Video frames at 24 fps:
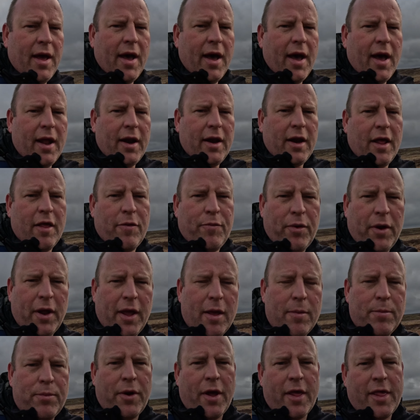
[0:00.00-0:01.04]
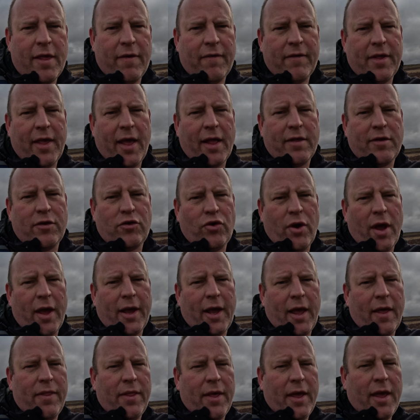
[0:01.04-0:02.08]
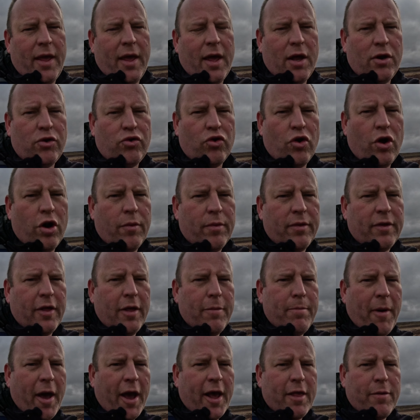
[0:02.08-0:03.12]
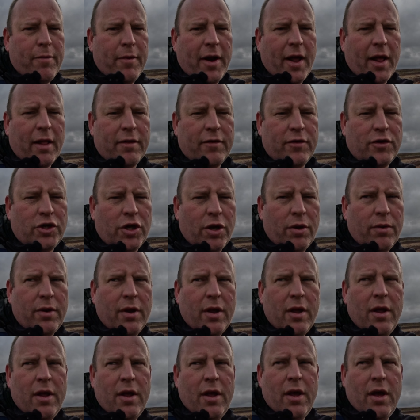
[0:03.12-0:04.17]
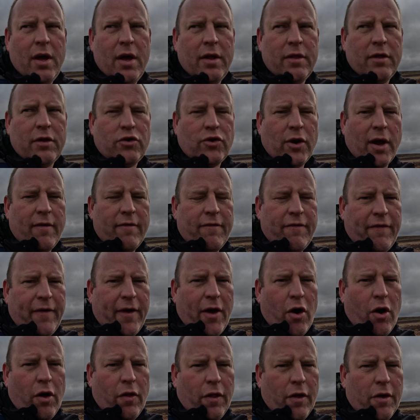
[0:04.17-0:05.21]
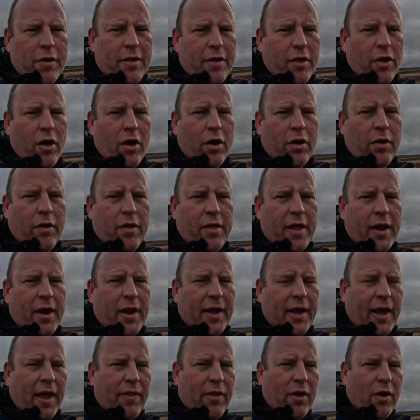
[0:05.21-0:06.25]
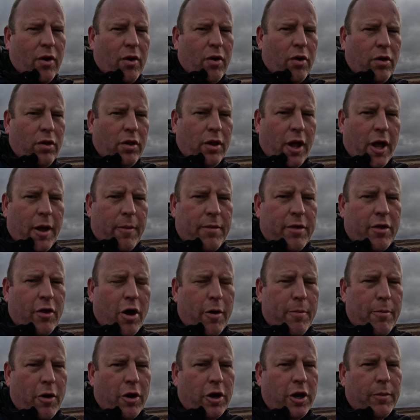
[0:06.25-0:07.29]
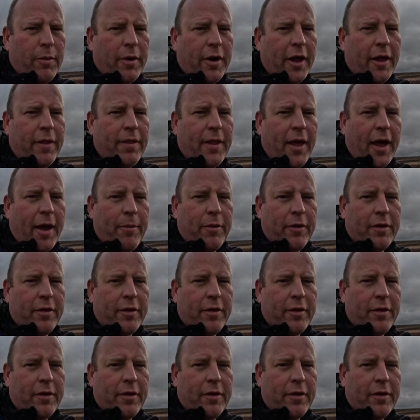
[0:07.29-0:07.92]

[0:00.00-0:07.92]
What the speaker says: And it's pretty impressive because I had to try and get the drone up to maximum altitude to try and fit all those circles in and get the whole sort of monument in there.